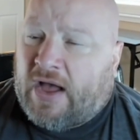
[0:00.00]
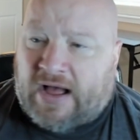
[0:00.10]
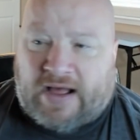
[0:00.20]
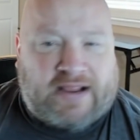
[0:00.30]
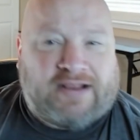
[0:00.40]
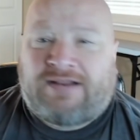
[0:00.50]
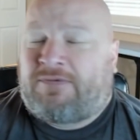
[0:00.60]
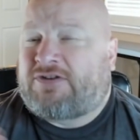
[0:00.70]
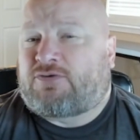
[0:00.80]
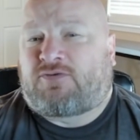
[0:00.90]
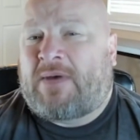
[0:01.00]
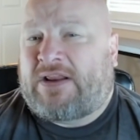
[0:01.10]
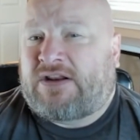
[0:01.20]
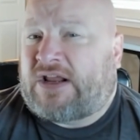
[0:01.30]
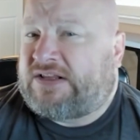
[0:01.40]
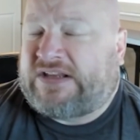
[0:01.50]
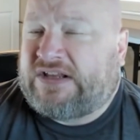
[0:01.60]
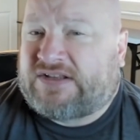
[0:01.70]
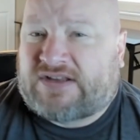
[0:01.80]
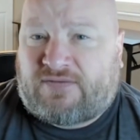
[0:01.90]
And this was made in
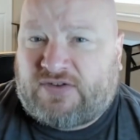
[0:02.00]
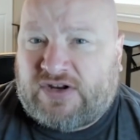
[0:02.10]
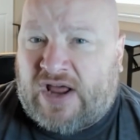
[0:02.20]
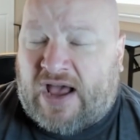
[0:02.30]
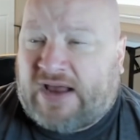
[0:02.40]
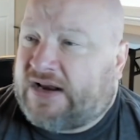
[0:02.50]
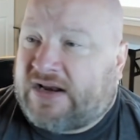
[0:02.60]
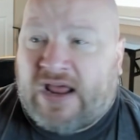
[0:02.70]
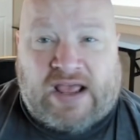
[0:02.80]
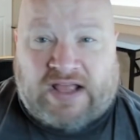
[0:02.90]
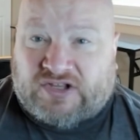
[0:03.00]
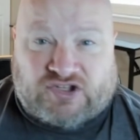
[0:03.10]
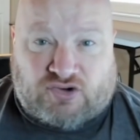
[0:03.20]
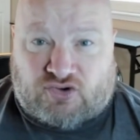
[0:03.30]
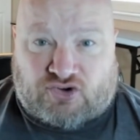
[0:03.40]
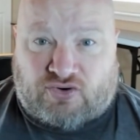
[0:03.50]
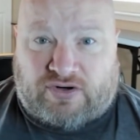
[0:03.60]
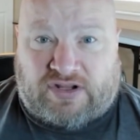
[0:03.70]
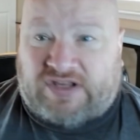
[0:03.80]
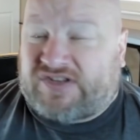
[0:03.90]
1979, and it's still true
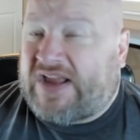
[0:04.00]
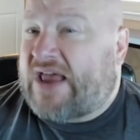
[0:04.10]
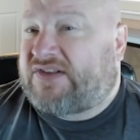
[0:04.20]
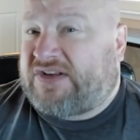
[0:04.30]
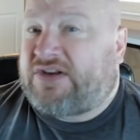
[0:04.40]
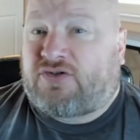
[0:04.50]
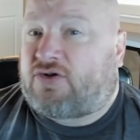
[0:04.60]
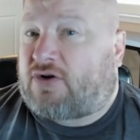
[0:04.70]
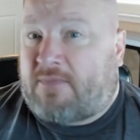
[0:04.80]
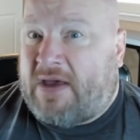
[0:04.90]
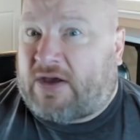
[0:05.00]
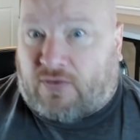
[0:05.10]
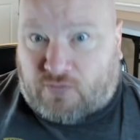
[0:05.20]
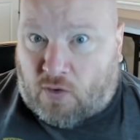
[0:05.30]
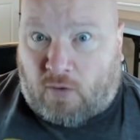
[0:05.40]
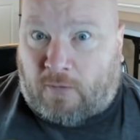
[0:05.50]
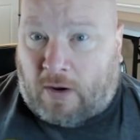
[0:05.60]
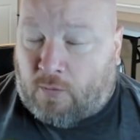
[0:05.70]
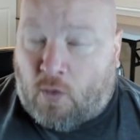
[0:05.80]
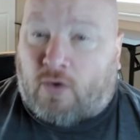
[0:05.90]
to this day. It's easier to make a
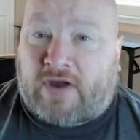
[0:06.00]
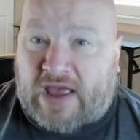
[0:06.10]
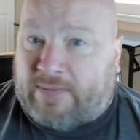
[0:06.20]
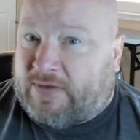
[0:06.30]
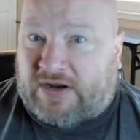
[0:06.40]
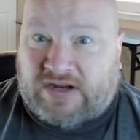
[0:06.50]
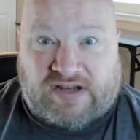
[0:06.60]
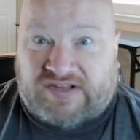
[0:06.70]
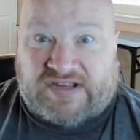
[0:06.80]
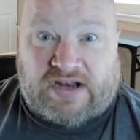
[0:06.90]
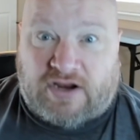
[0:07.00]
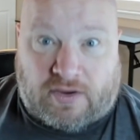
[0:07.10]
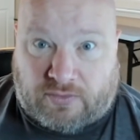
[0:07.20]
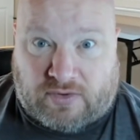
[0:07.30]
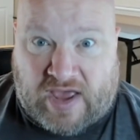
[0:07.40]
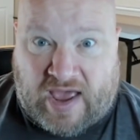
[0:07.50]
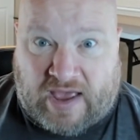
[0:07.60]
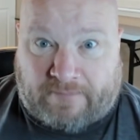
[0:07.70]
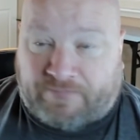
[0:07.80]
war game than it is any other game.